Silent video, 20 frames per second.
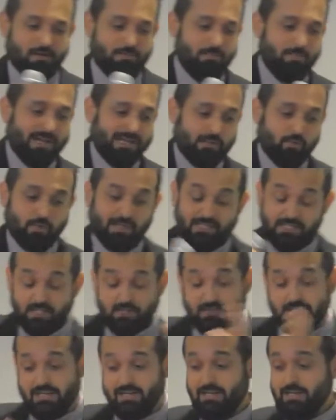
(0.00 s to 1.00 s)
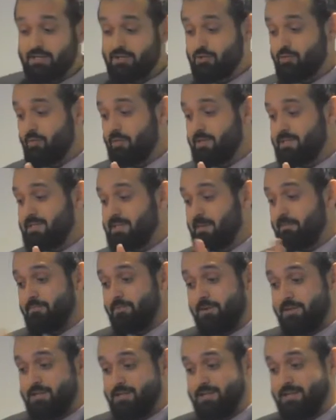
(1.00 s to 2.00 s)
migrate your data to a
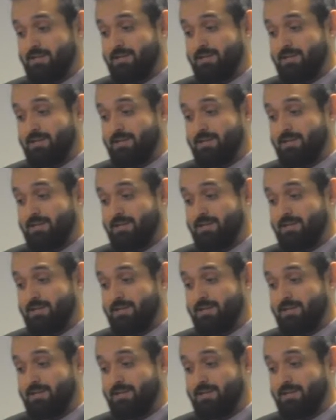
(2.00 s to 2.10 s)
separate